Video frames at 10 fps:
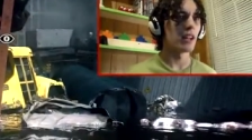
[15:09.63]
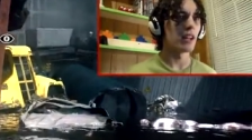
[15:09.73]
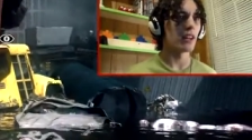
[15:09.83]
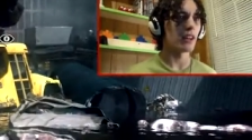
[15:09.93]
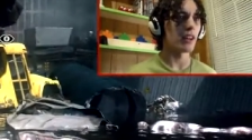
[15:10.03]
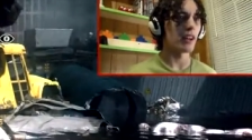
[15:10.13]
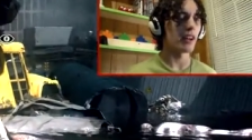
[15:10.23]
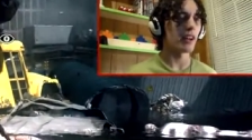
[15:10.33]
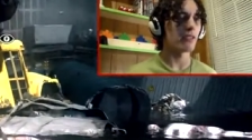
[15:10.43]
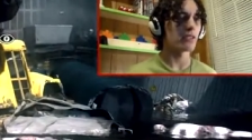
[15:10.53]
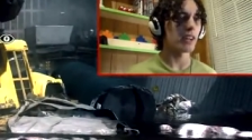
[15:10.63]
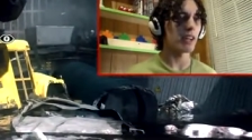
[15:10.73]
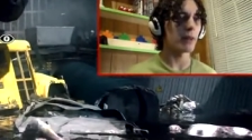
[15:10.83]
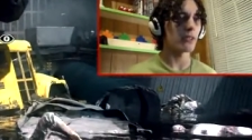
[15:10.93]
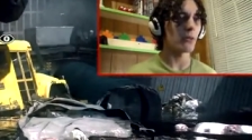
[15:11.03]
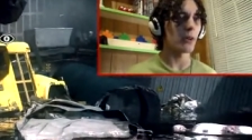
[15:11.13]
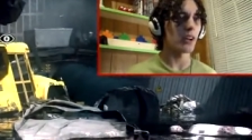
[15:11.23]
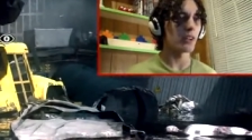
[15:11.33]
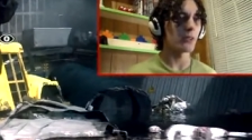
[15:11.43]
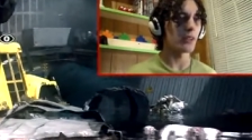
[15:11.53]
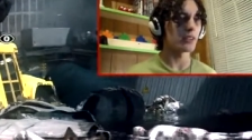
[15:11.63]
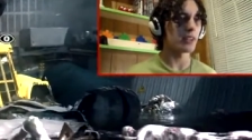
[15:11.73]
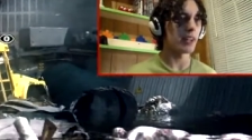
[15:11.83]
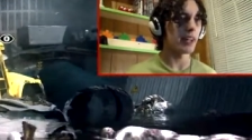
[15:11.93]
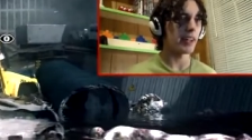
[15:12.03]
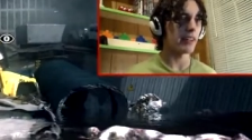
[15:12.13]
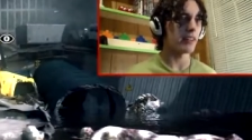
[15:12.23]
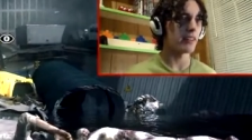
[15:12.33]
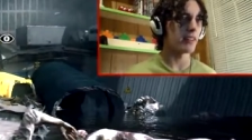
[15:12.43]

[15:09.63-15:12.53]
Oh god, I was right about the water, wasn't I?